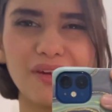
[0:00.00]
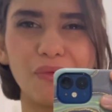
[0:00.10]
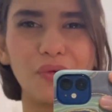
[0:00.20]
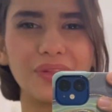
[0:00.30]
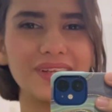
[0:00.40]
I
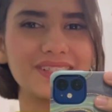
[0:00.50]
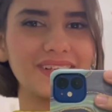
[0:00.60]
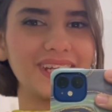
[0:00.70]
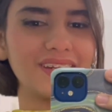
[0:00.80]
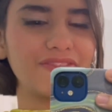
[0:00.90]
wore this
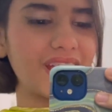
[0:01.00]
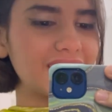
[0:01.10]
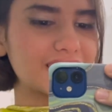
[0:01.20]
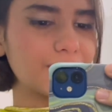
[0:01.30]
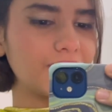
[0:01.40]
green, very
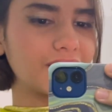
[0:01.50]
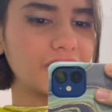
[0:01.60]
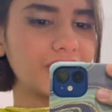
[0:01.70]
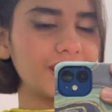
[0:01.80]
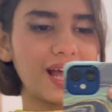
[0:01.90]
similar
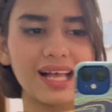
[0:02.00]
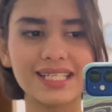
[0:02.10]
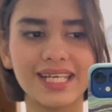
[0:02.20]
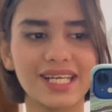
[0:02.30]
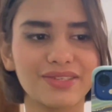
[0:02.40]
green last
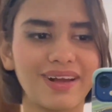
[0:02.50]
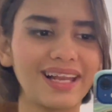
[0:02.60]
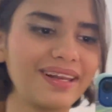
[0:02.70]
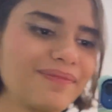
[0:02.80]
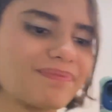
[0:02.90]
year as well.